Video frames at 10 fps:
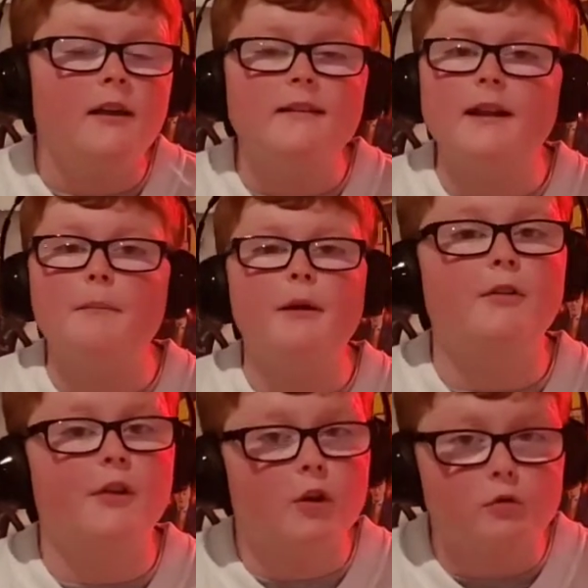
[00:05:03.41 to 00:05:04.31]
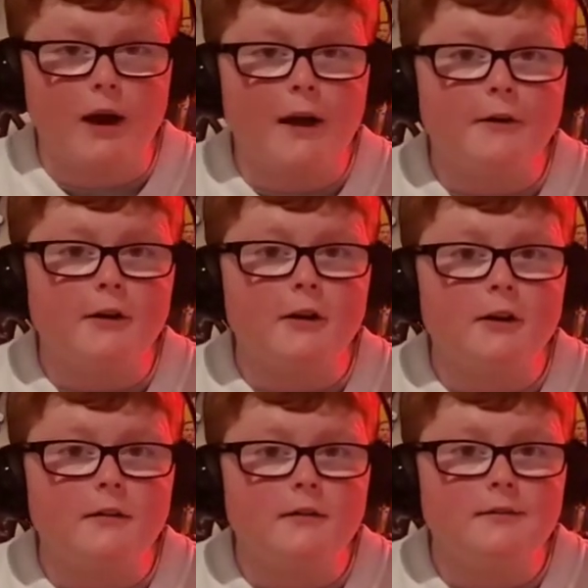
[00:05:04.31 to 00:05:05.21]
He's not than Crowder,
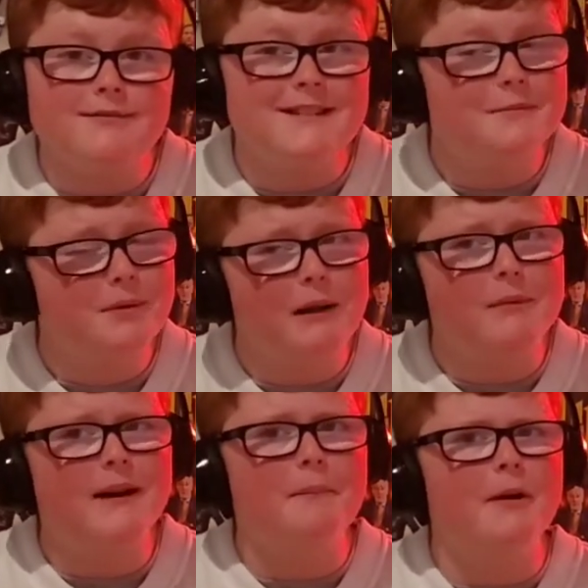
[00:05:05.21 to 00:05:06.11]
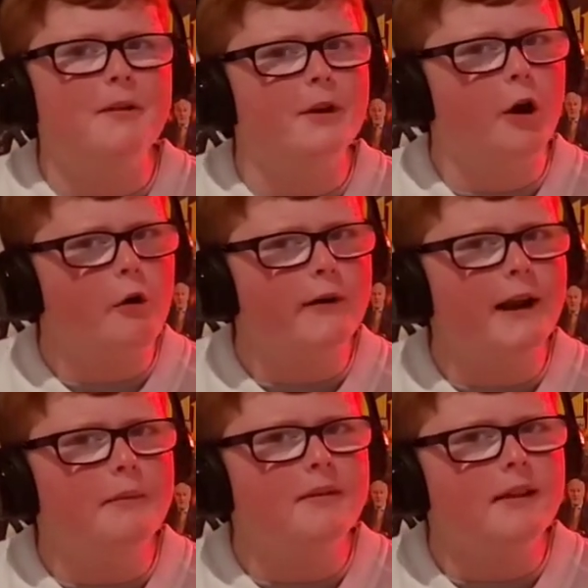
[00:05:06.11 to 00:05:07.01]
and he's probably not better than Hogan
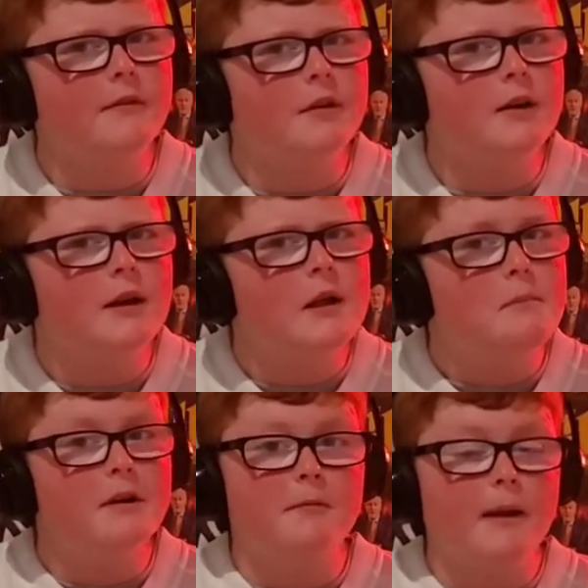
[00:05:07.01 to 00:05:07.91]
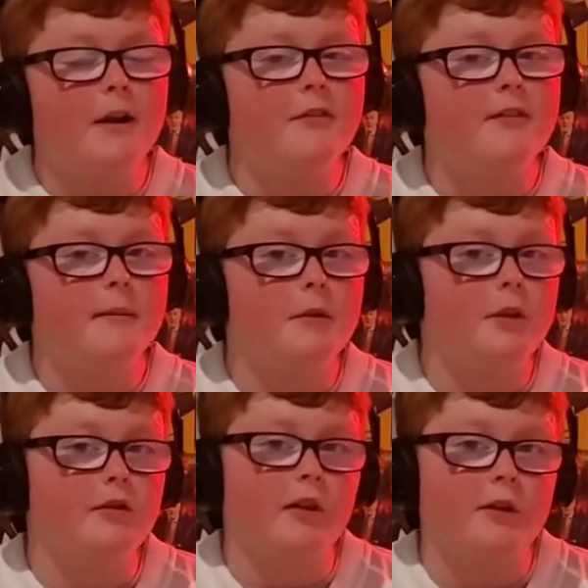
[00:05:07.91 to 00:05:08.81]
at receiver, but he's better than some of
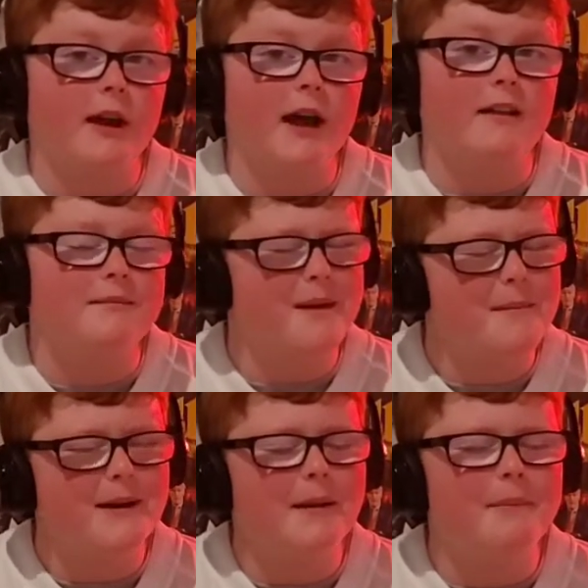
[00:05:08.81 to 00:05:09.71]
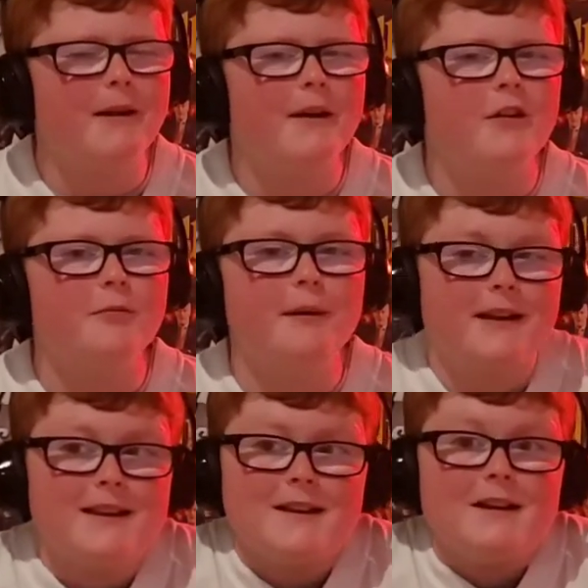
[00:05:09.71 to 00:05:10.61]
those other guys. Maybe not Berrios, but
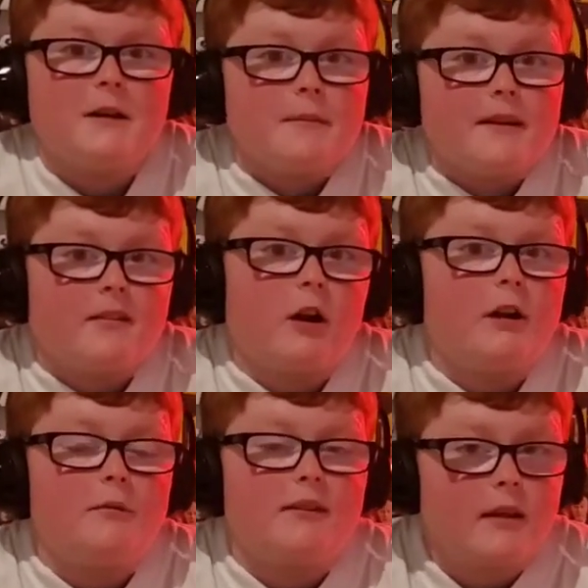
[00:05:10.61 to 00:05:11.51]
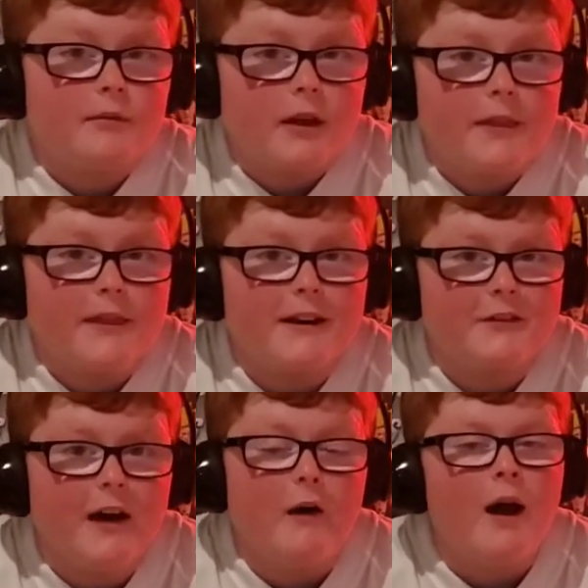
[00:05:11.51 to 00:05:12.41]
he could be a starting receiver in the
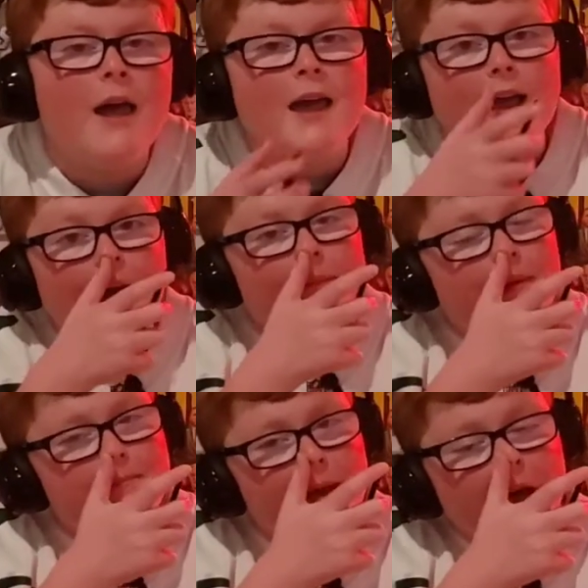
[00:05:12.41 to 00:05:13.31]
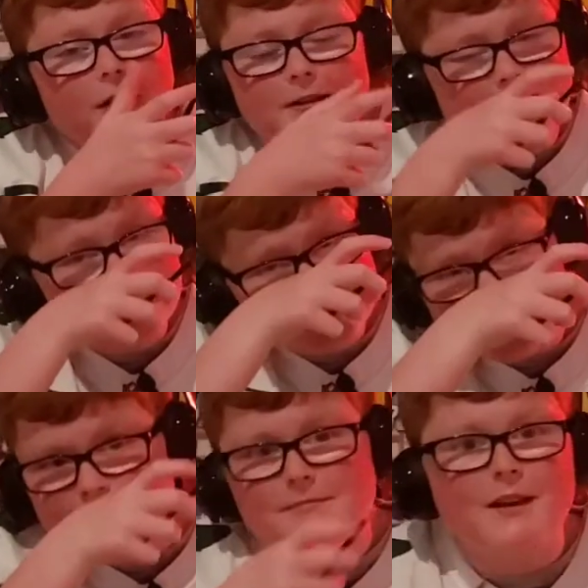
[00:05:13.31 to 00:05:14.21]
NFL. I mean, Bell is
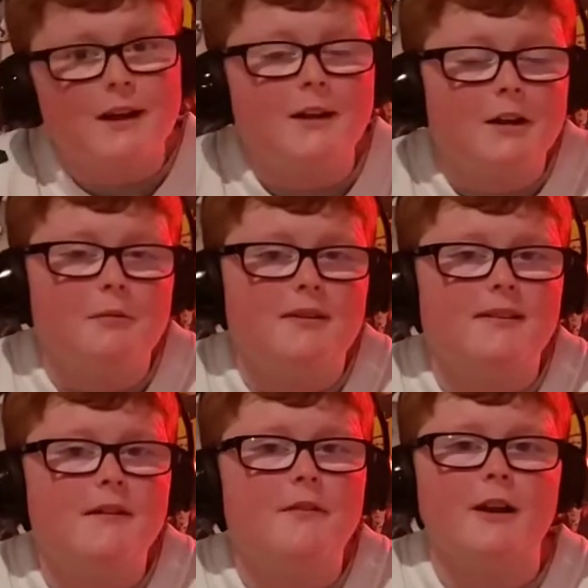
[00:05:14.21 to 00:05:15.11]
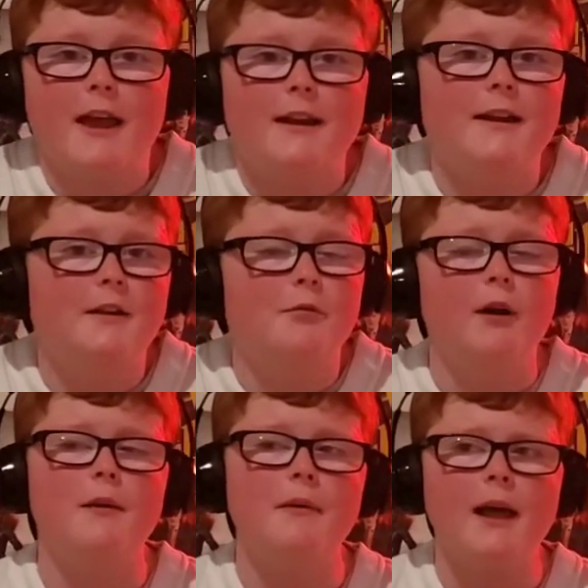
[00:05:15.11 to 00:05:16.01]
just a good receiver and a good
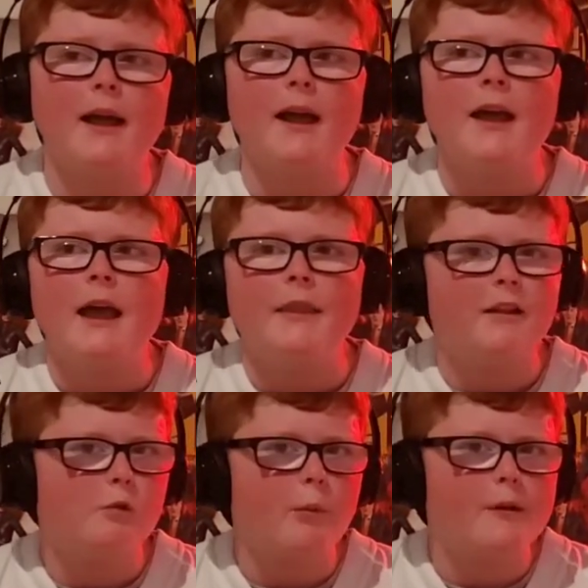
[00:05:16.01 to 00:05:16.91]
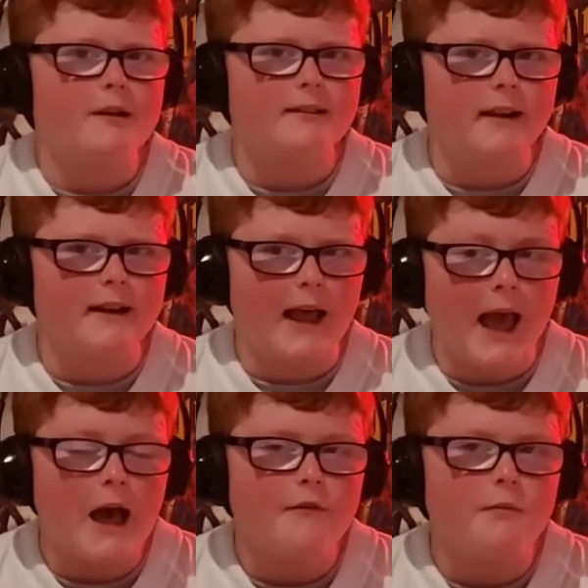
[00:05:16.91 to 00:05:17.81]
running back, and that's why we're excited to
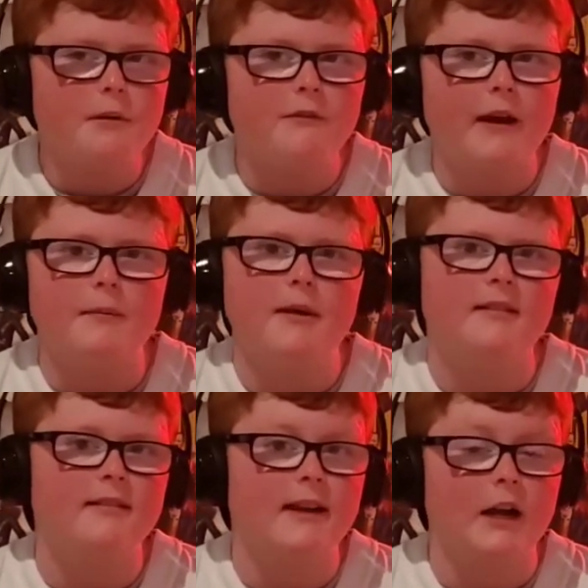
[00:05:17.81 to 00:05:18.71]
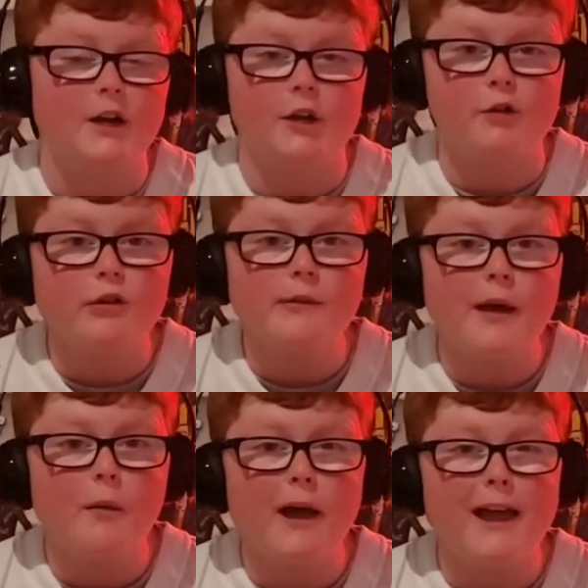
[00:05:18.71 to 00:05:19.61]
have him, but if Adam Gase is not going to use him
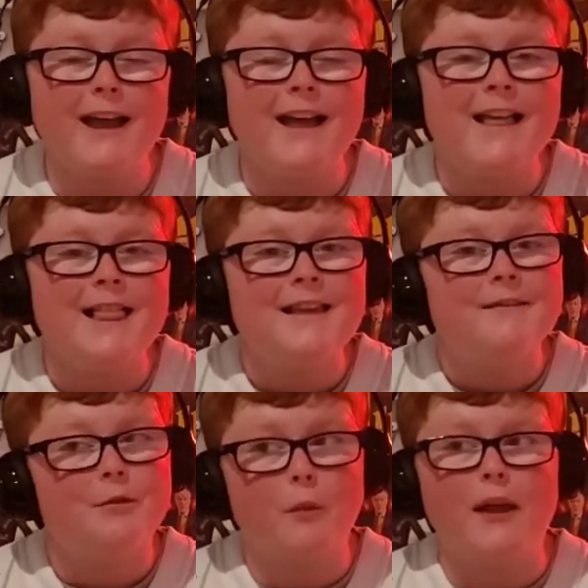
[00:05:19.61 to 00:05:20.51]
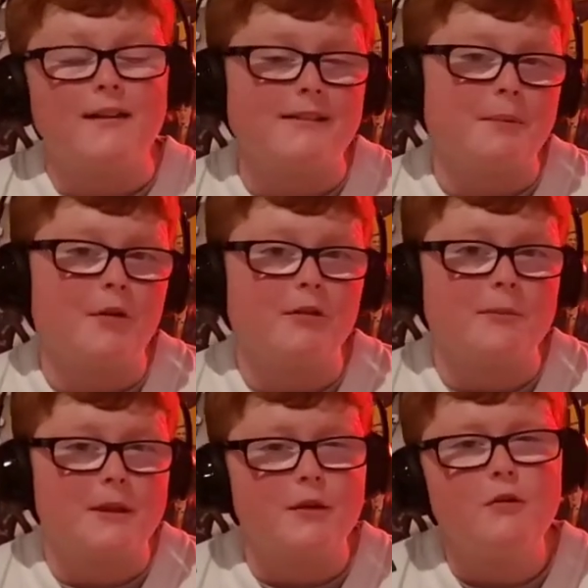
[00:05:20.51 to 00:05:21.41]
that way, the way he's supposed to
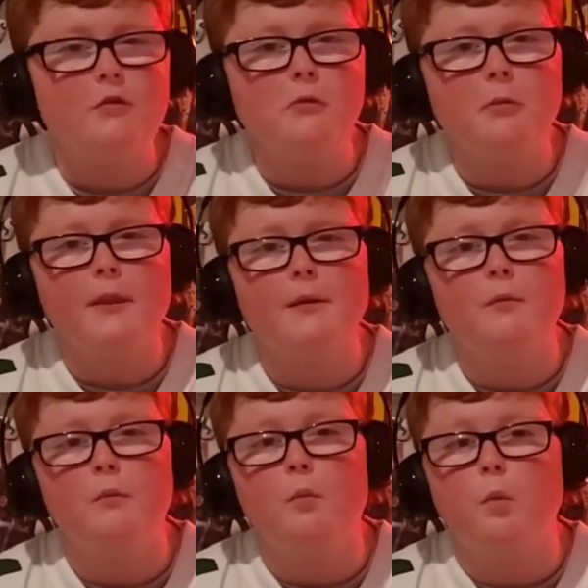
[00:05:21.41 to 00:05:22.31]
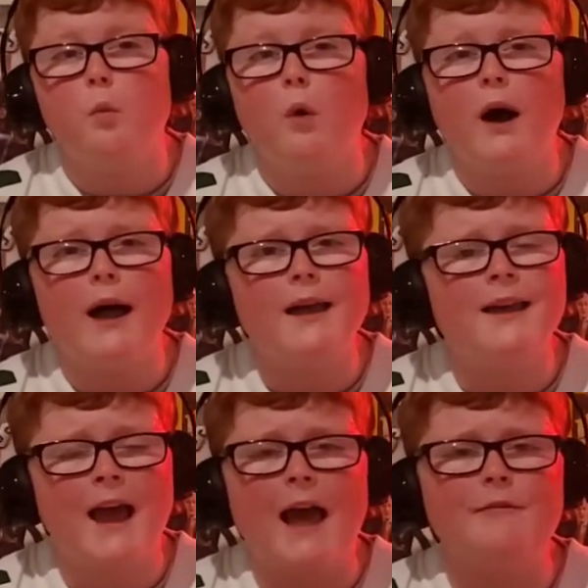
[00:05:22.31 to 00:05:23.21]
be used, well, then
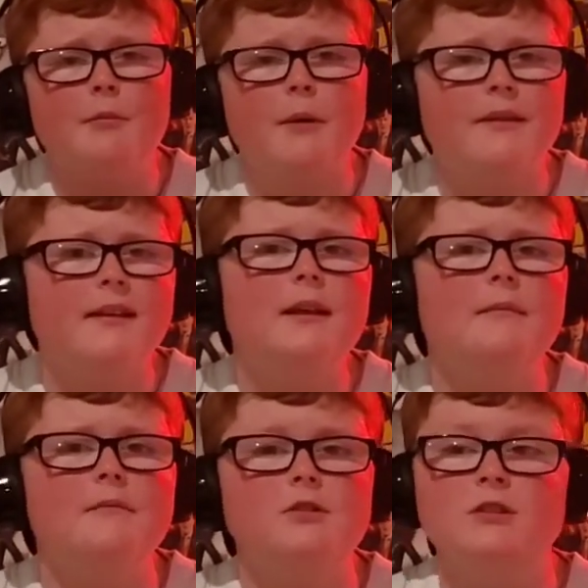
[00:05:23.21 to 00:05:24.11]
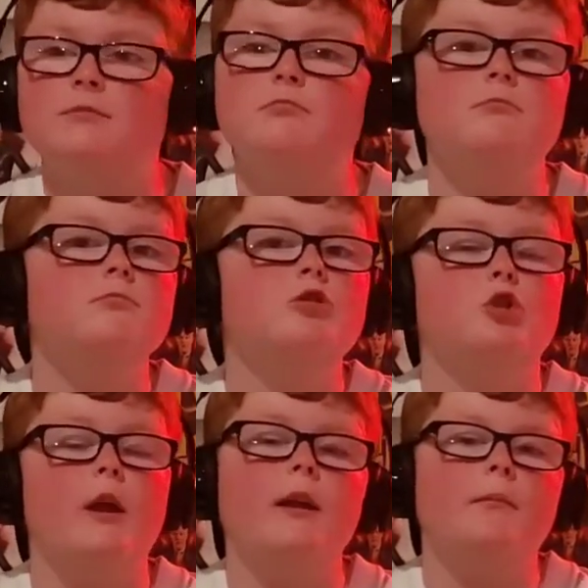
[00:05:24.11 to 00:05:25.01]
why have him on the team? Just
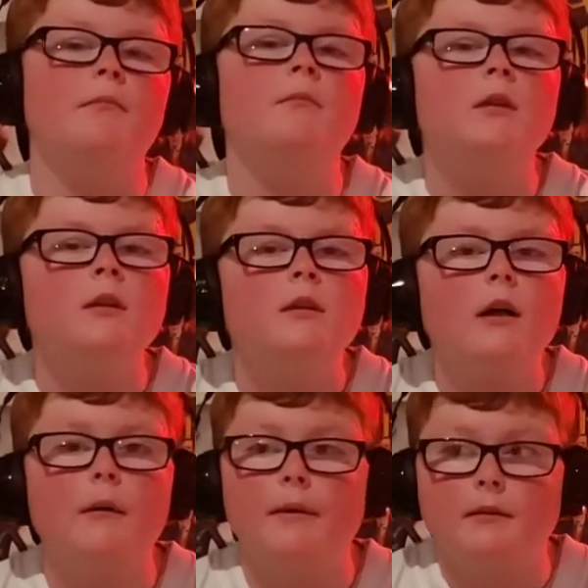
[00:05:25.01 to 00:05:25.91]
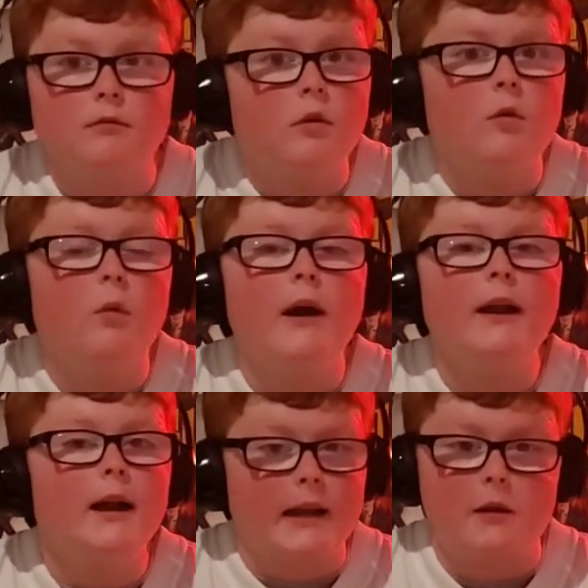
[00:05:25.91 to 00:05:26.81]
trade him. I mean, why
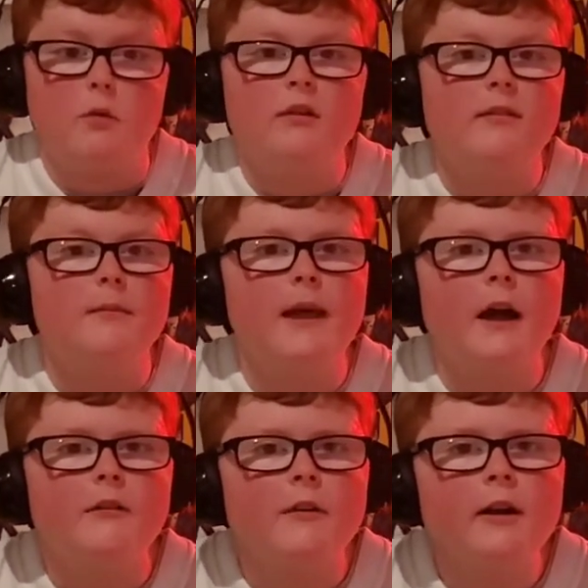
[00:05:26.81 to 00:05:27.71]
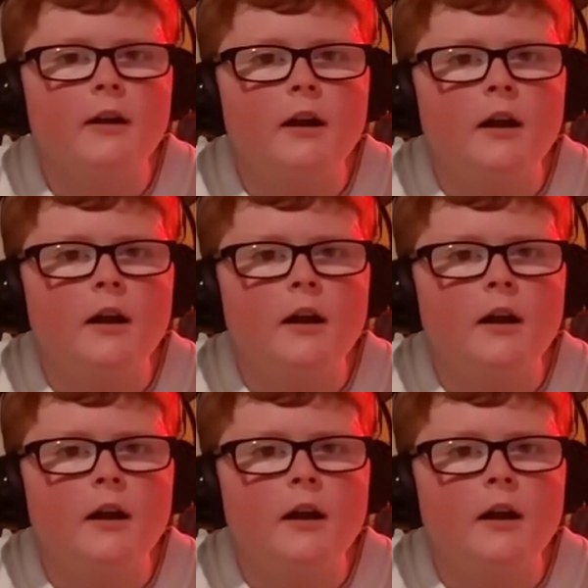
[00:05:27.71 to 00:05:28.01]
not? He wants to be out of here.